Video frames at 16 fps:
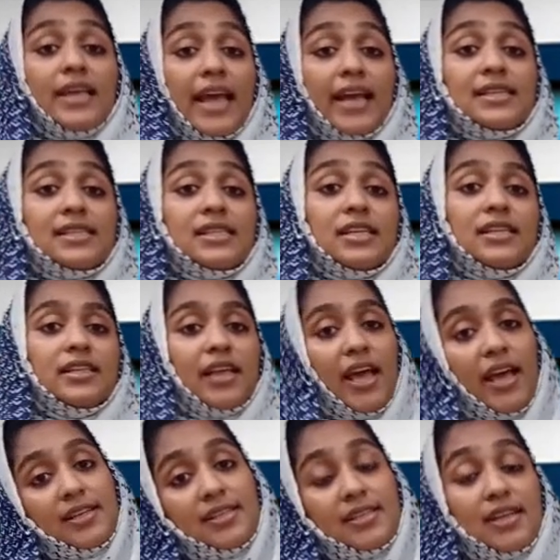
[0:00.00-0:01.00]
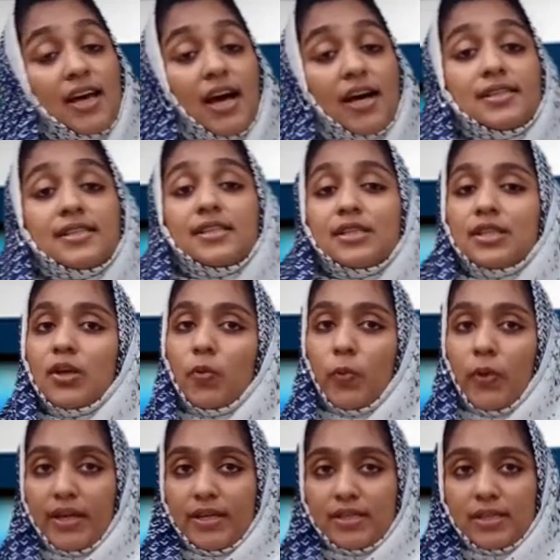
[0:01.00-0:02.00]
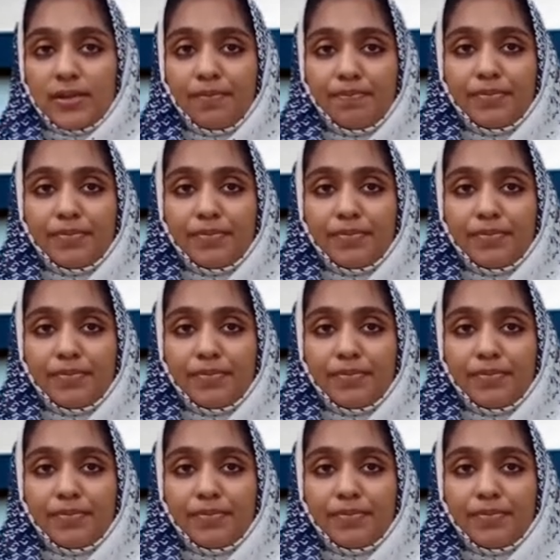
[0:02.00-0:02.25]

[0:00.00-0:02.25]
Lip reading: Next, there starts the wait.